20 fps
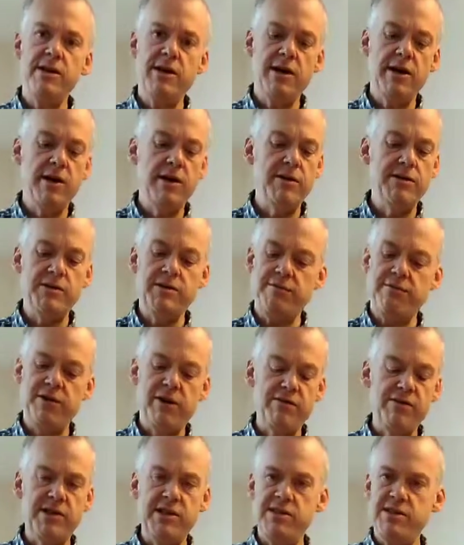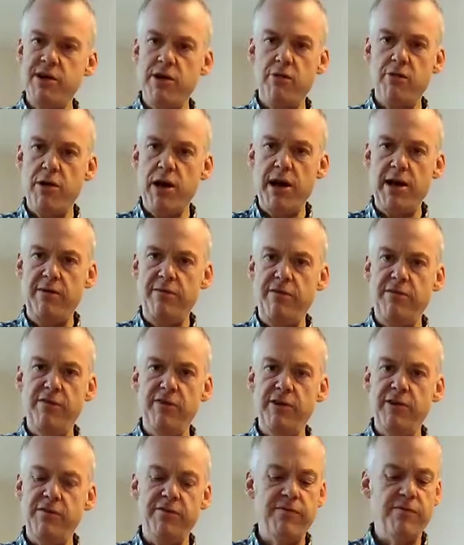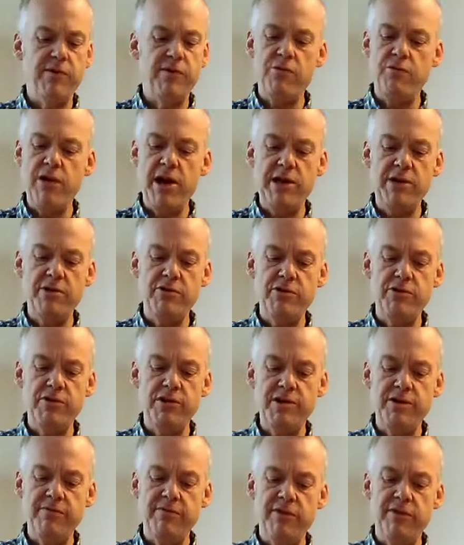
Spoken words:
Sunflower seeds are great, full of great nutrition,